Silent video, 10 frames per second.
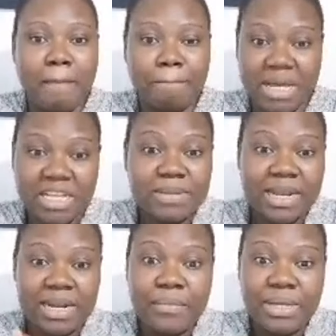my husband
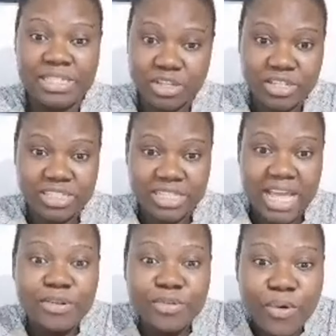and I were discussing.
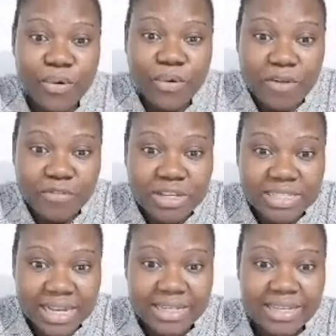Hello,
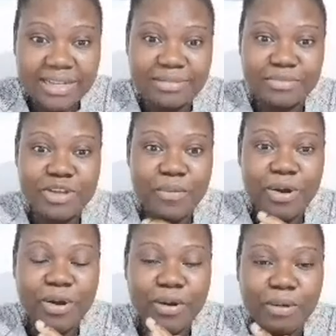Afro-Italian, you are
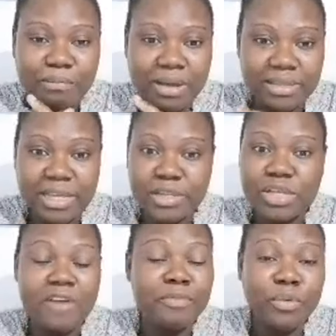welcome, ma. Thank you.
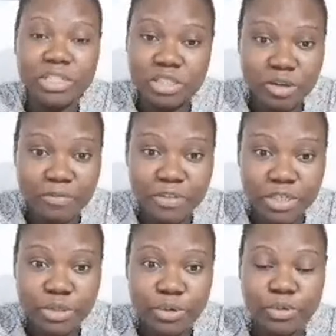I've been watching your
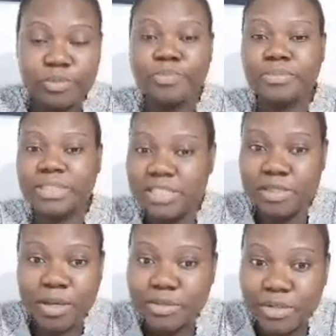video.
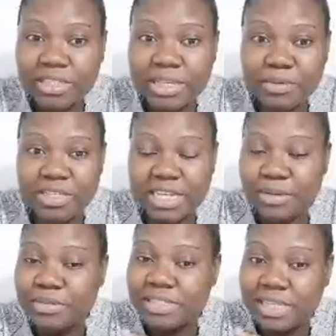Don't think because I
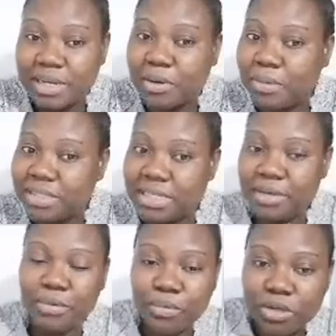don't send comments I
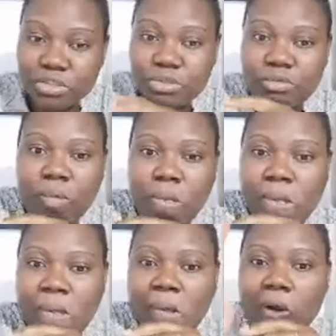don't watch. Oh,
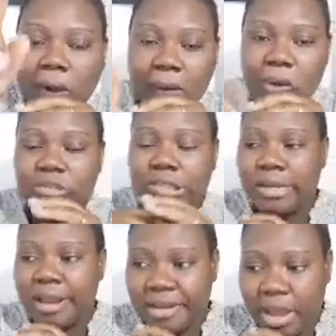the
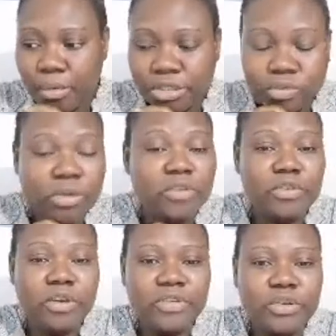other day I watched one of
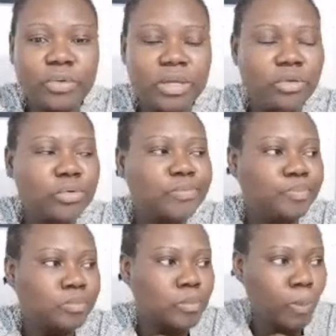your video when you
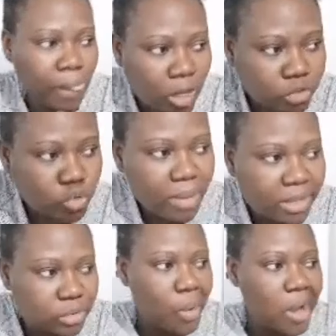
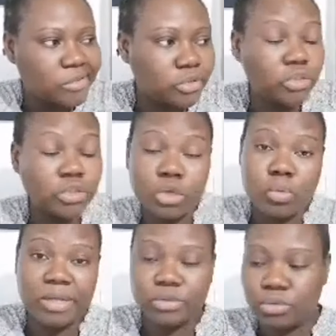how to store
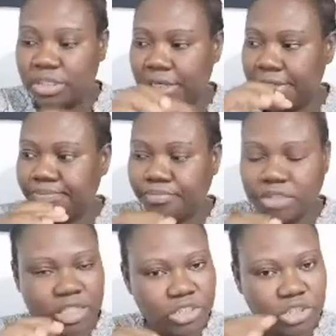tomato in
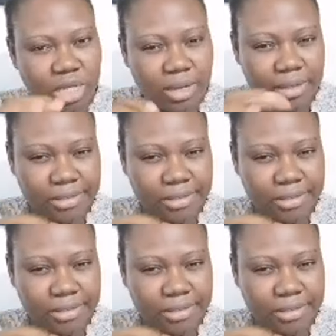a jug.